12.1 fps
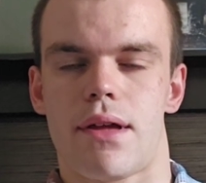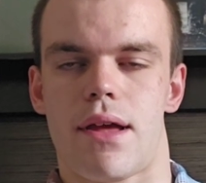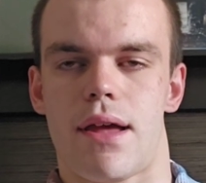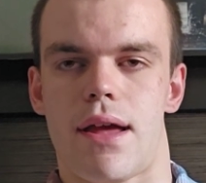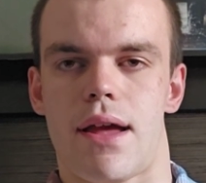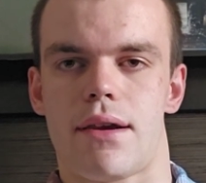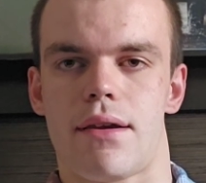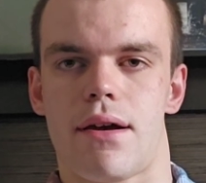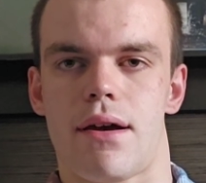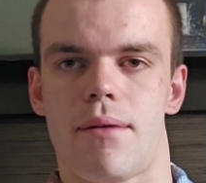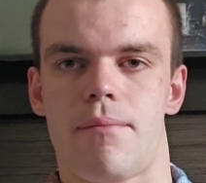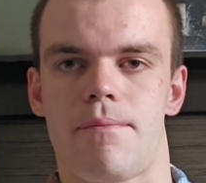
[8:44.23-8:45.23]

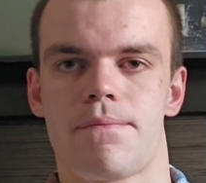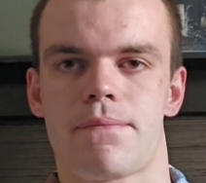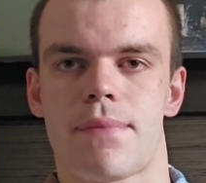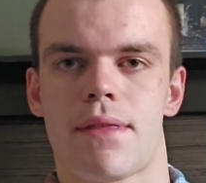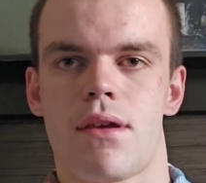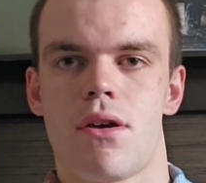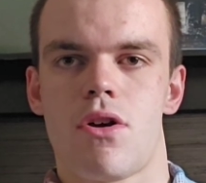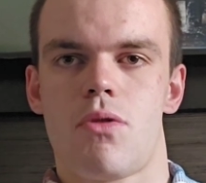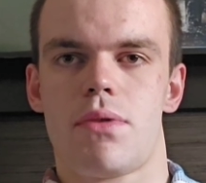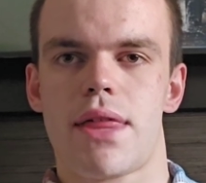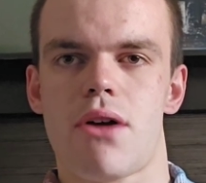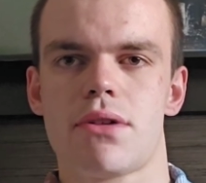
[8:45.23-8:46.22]
And
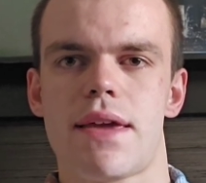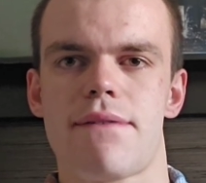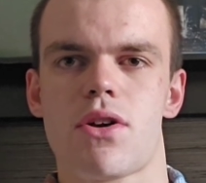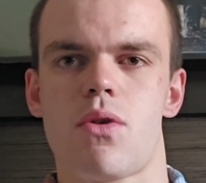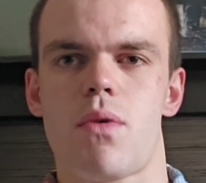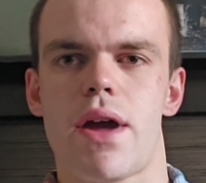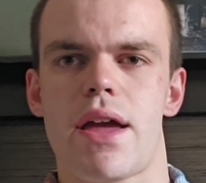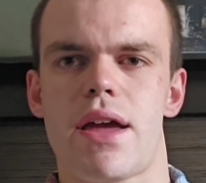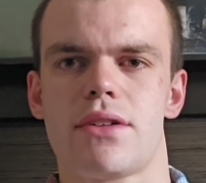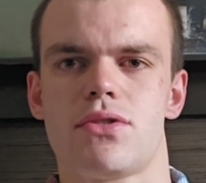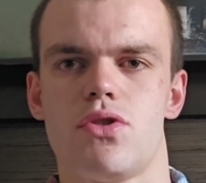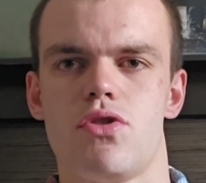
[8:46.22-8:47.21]
without giving
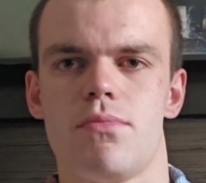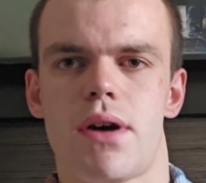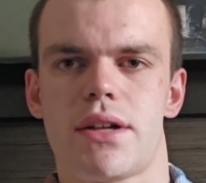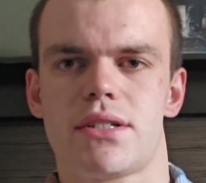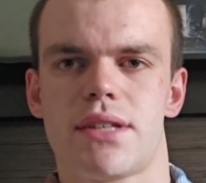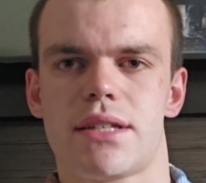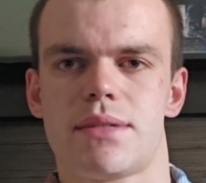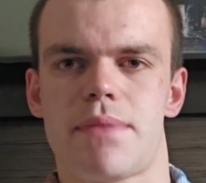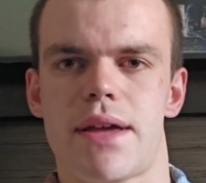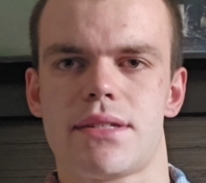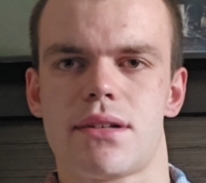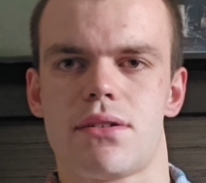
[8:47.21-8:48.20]
away too much, that's
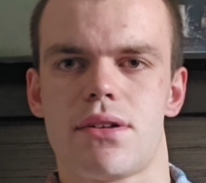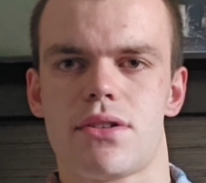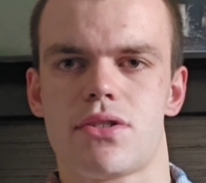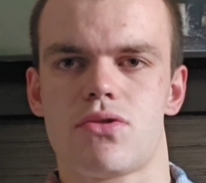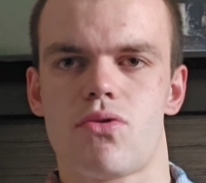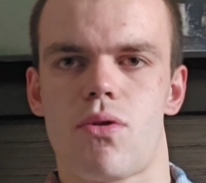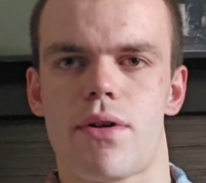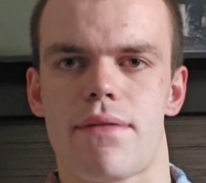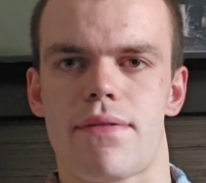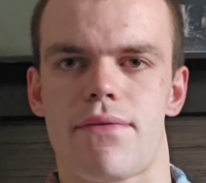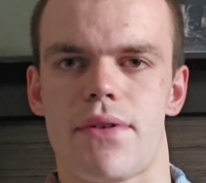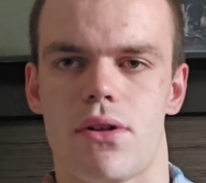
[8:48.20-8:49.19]
basically the story
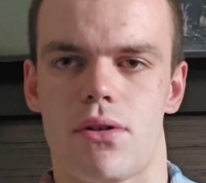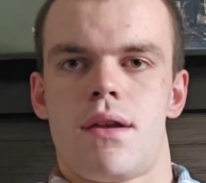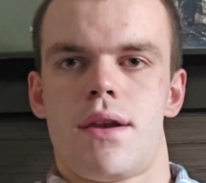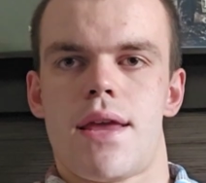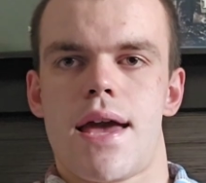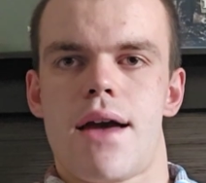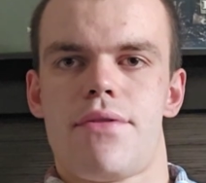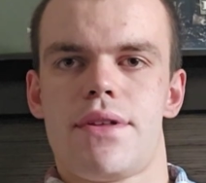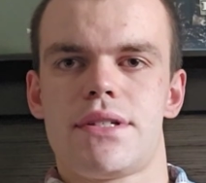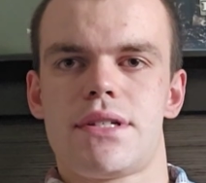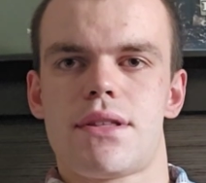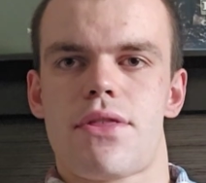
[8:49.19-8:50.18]
of the film. Now,
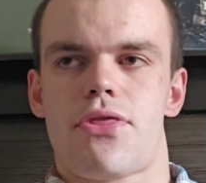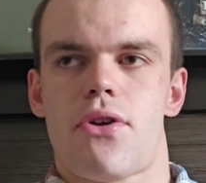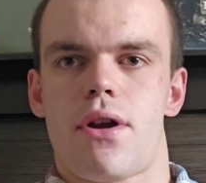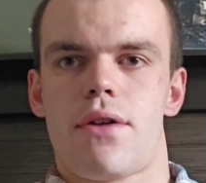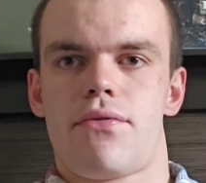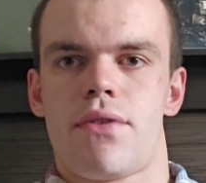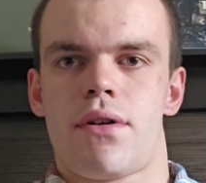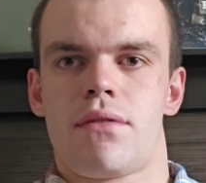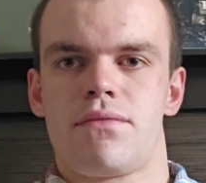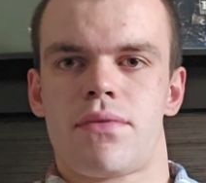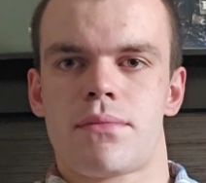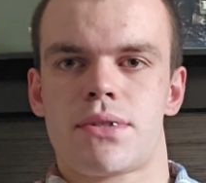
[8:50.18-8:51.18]
this is the third
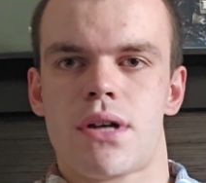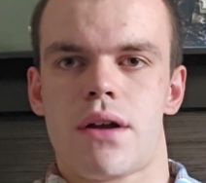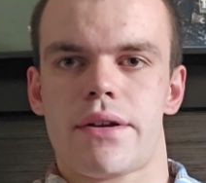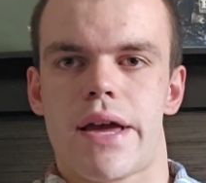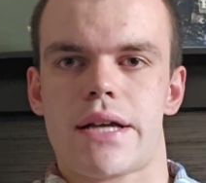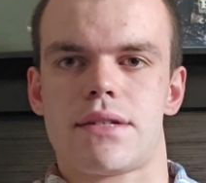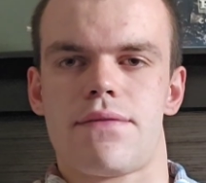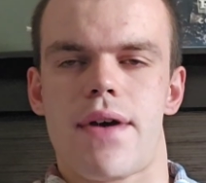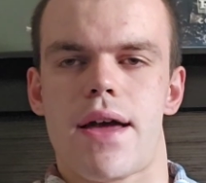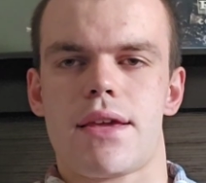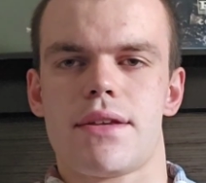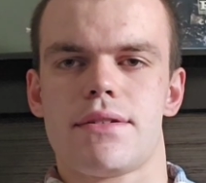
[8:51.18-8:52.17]
film from John
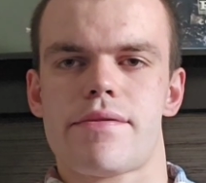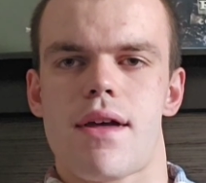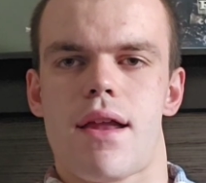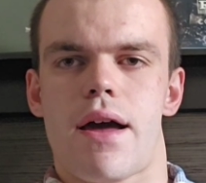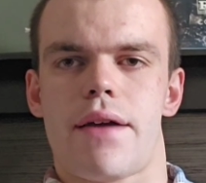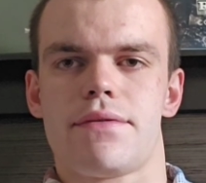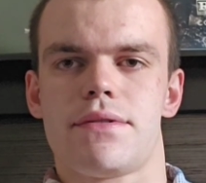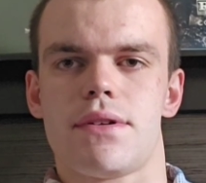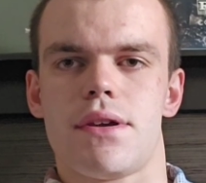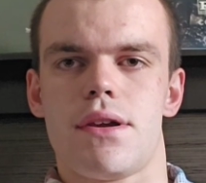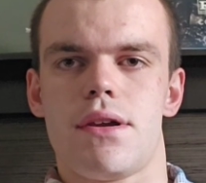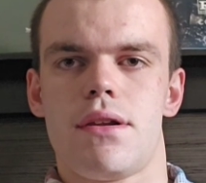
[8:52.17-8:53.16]
Cassavetes that I've
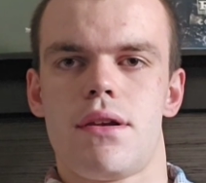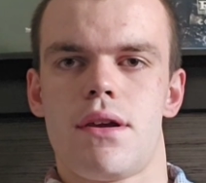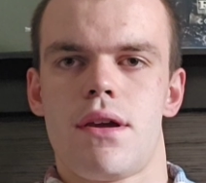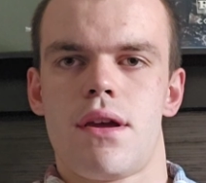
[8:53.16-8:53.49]
seen.